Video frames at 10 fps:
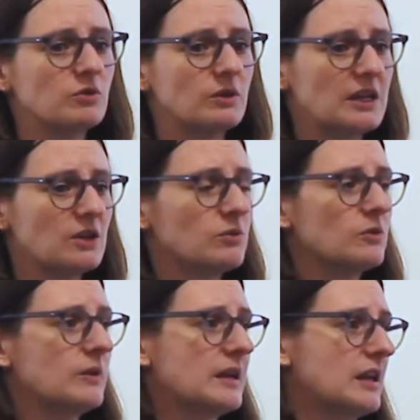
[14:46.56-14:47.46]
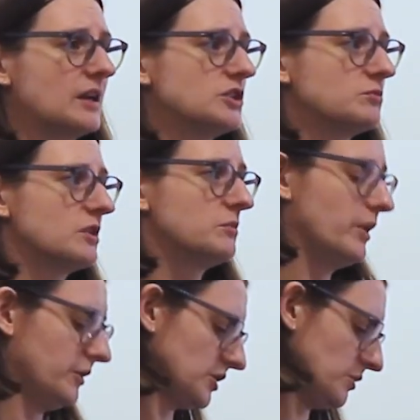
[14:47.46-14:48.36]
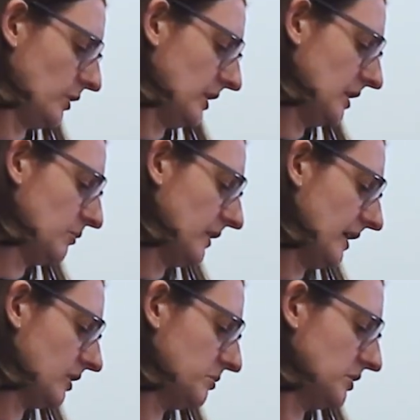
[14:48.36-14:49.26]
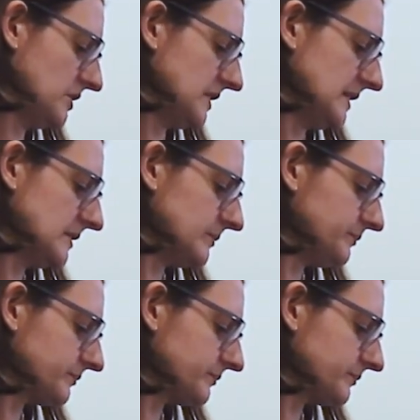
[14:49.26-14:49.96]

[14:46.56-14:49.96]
more equal engagement and partnership working with our communities.